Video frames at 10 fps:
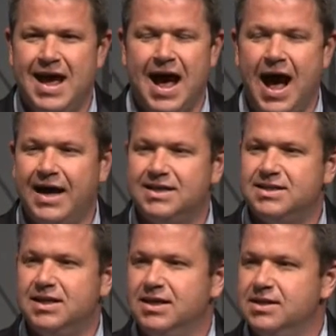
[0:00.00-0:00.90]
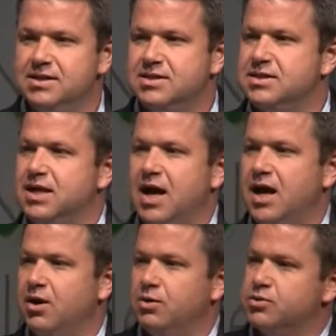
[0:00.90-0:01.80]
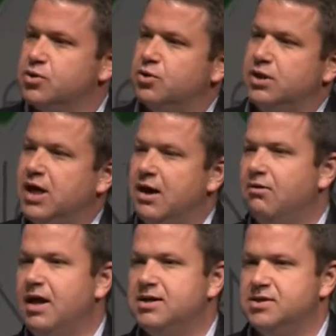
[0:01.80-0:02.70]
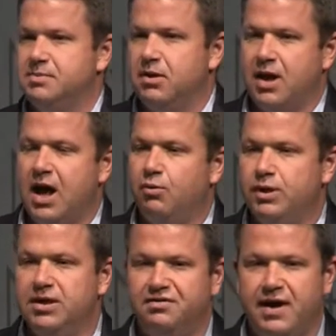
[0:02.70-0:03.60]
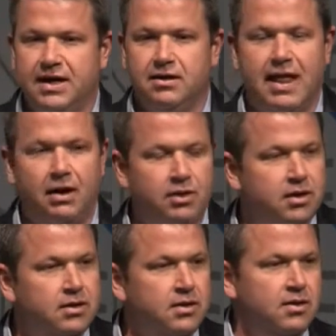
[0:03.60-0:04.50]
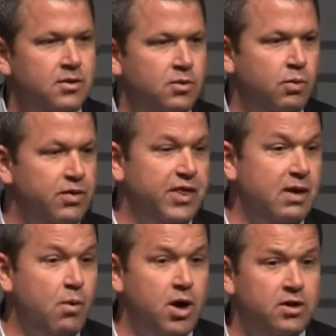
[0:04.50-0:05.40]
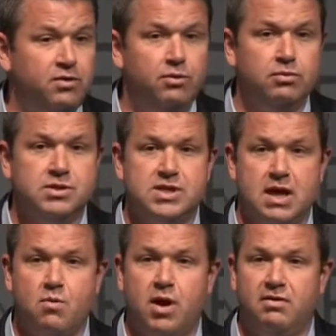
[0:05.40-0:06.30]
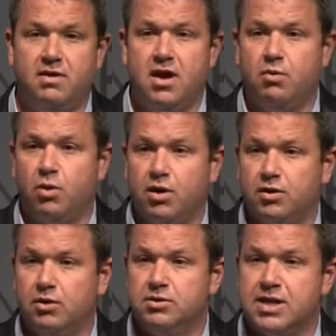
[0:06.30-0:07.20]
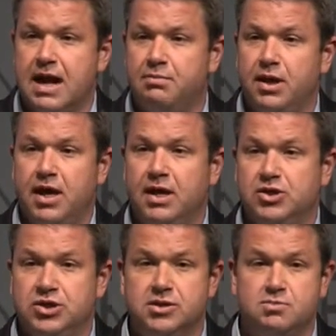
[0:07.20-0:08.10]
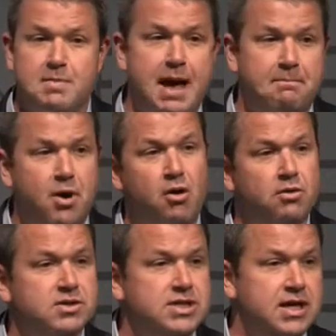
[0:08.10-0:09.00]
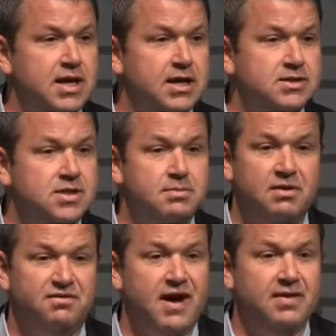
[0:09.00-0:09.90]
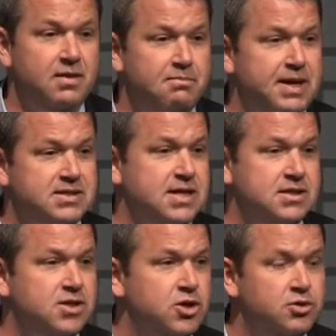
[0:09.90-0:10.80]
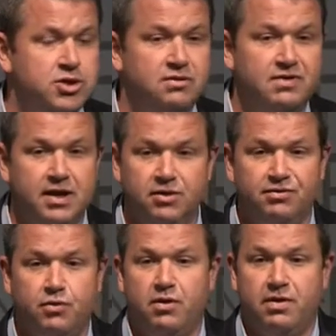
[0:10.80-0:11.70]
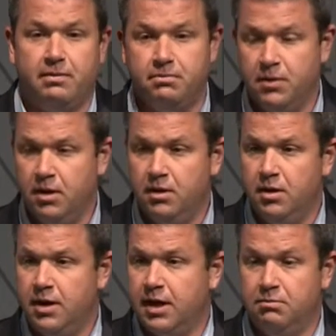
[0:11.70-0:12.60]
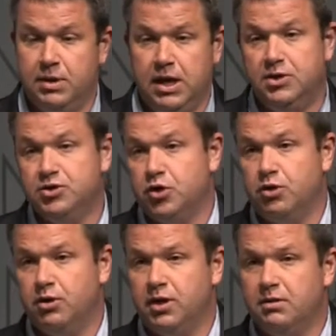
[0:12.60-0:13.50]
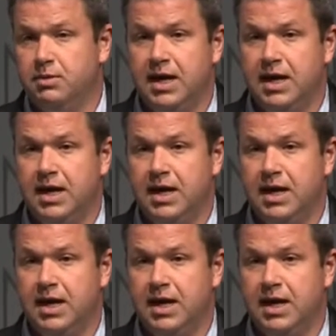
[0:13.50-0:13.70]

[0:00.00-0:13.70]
IT CIOs could care less about how we define cloud. What they want to do is they want to take workloads and applications, map policy against them, and find the best execution venue for them. It can be internal, it can be